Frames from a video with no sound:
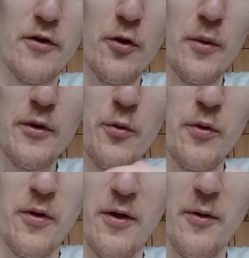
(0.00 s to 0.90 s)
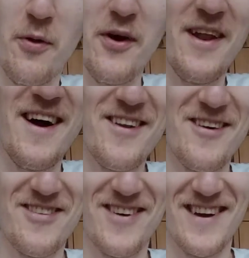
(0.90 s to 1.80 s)
know when you will run out
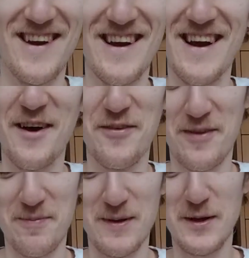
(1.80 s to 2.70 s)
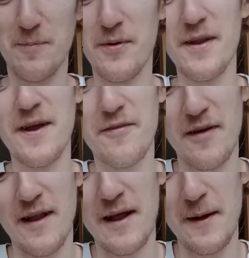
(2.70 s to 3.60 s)
of a special product.
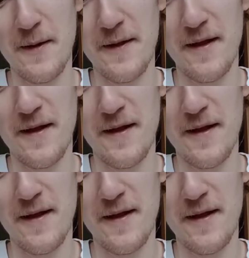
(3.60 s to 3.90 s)
Voila,